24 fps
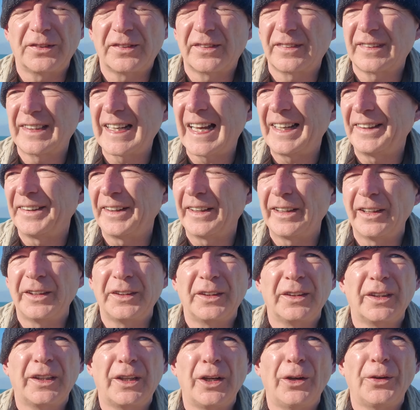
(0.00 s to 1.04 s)
scandal
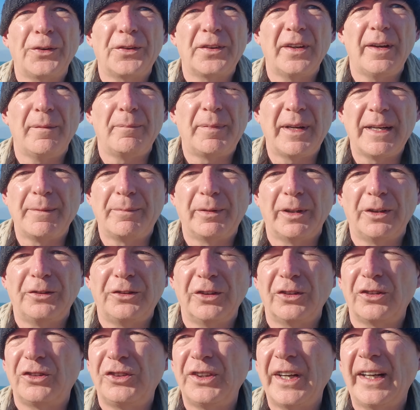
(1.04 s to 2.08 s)
and gossip. People are
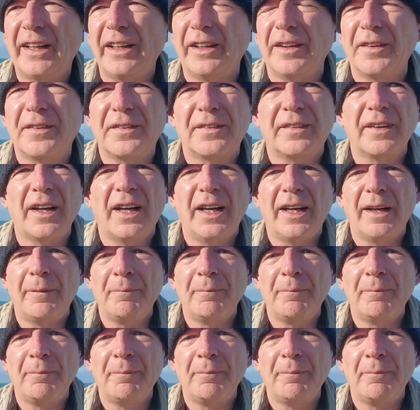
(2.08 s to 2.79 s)
just jealous.